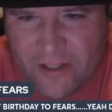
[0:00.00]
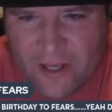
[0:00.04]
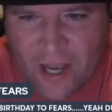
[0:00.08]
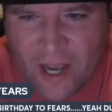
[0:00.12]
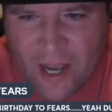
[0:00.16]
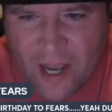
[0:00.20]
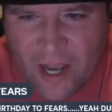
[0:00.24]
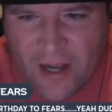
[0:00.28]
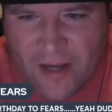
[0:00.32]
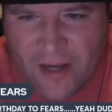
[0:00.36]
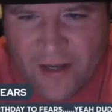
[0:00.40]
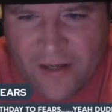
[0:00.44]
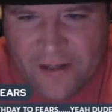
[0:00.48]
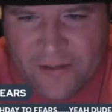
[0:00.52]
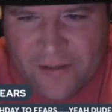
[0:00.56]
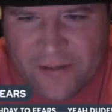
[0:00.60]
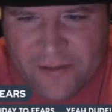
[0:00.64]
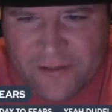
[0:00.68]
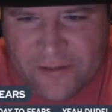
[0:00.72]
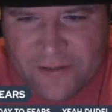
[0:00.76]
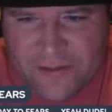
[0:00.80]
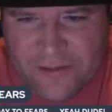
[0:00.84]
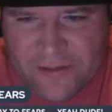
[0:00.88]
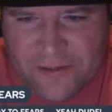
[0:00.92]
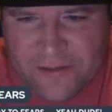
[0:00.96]
Uh,
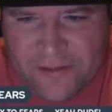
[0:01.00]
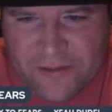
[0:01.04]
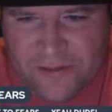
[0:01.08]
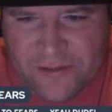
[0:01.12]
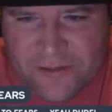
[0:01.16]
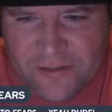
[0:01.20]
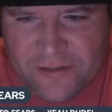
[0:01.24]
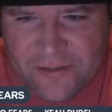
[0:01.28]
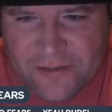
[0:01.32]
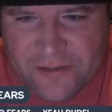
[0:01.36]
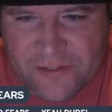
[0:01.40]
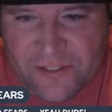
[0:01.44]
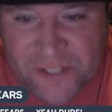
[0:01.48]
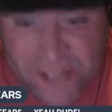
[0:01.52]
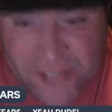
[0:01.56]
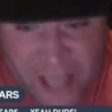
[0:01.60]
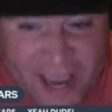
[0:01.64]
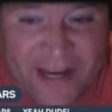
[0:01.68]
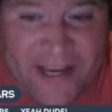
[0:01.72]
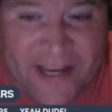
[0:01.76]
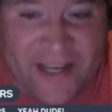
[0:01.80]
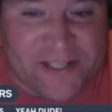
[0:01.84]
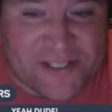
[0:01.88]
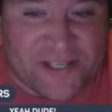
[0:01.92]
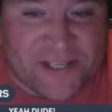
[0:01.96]
yeah.
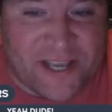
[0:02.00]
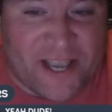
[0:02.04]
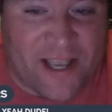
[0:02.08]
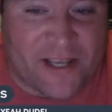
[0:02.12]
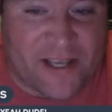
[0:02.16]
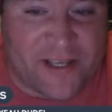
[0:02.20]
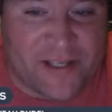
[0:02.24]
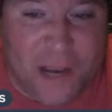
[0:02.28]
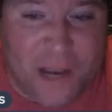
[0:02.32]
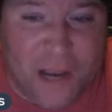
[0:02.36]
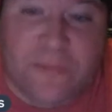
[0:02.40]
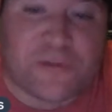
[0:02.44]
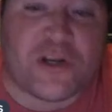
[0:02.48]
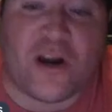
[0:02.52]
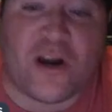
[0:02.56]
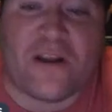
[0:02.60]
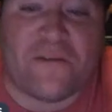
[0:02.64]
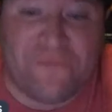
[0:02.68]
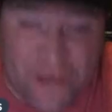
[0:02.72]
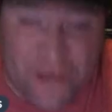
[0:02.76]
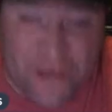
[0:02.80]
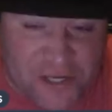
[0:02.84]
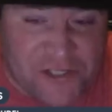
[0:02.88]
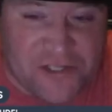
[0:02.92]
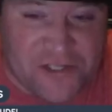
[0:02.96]
Sega says, I'm sorry,
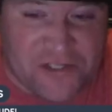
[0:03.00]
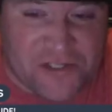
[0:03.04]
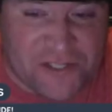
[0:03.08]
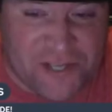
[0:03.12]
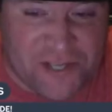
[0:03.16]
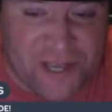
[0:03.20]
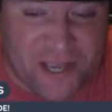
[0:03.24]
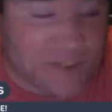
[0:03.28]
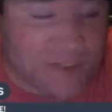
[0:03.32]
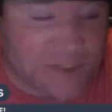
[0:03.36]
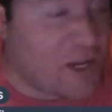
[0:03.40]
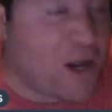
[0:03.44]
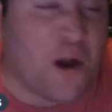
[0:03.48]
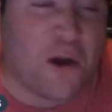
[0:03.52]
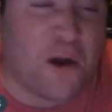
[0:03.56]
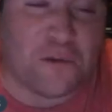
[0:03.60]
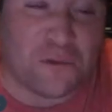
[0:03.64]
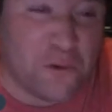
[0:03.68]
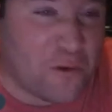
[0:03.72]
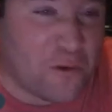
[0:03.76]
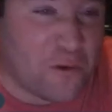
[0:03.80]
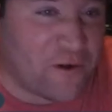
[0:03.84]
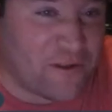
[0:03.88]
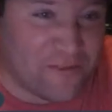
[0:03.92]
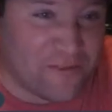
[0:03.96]
Vision says, oh,
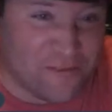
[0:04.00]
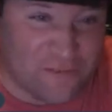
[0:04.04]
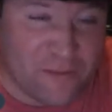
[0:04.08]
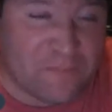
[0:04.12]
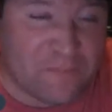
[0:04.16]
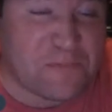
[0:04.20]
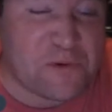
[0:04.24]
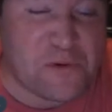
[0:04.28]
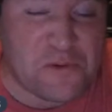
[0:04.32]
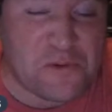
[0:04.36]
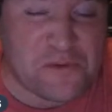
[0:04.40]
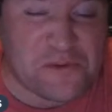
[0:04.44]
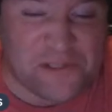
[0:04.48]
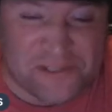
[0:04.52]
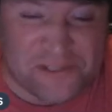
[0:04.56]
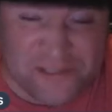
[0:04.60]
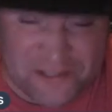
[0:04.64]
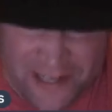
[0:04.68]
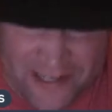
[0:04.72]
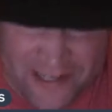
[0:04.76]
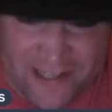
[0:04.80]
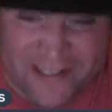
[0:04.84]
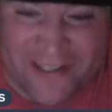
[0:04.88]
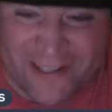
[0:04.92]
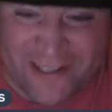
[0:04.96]
Lord, the booze is
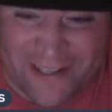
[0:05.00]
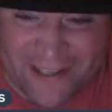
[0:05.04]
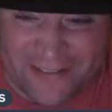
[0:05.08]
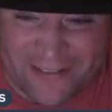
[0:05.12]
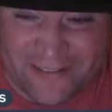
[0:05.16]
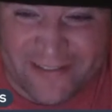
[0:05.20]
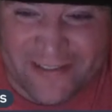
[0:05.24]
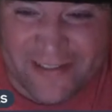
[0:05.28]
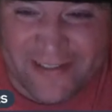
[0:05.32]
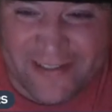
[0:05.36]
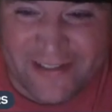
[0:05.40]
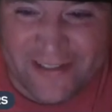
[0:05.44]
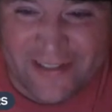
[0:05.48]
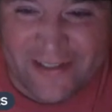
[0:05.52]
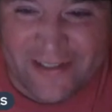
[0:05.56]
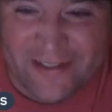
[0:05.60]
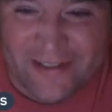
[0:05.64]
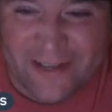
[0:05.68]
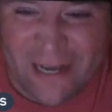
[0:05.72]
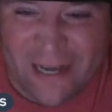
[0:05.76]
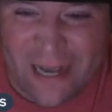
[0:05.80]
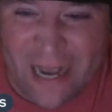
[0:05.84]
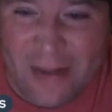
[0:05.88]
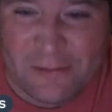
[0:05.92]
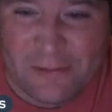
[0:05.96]
kicking in.
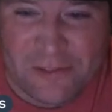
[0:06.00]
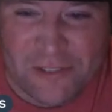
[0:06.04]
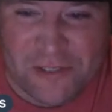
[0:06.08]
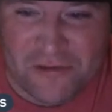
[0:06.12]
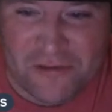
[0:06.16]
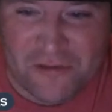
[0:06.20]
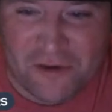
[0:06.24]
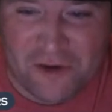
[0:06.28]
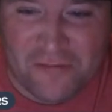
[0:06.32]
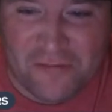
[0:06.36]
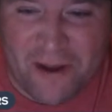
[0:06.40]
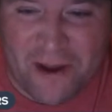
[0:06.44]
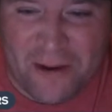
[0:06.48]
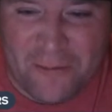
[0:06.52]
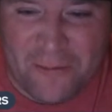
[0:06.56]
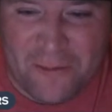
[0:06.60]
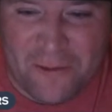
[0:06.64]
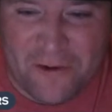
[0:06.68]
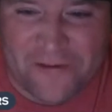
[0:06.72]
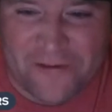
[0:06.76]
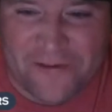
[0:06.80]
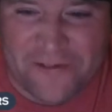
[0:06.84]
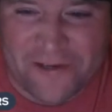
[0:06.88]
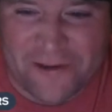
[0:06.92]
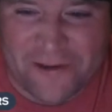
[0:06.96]
Uh, I'm slurring my
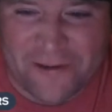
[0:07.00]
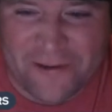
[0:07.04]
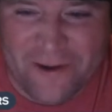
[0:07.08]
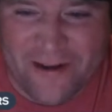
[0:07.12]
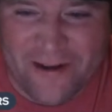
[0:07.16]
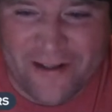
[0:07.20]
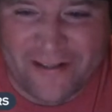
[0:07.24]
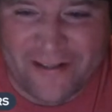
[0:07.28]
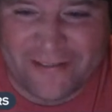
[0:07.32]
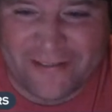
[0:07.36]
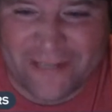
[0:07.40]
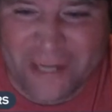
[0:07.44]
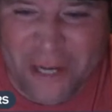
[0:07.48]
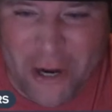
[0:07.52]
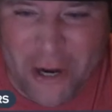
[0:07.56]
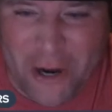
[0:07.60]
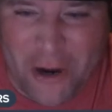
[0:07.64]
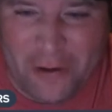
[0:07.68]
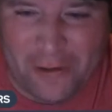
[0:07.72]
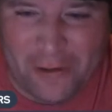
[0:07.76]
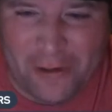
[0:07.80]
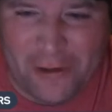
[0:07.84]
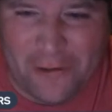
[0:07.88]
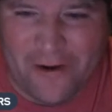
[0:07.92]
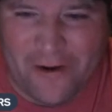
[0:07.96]
words already.
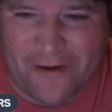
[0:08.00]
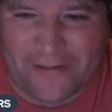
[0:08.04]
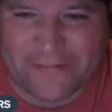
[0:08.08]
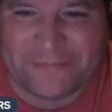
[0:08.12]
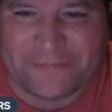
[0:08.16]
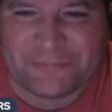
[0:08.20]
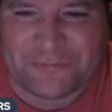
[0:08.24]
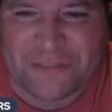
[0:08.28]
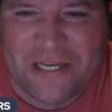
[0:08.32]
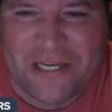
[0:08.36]
Oh, Lord.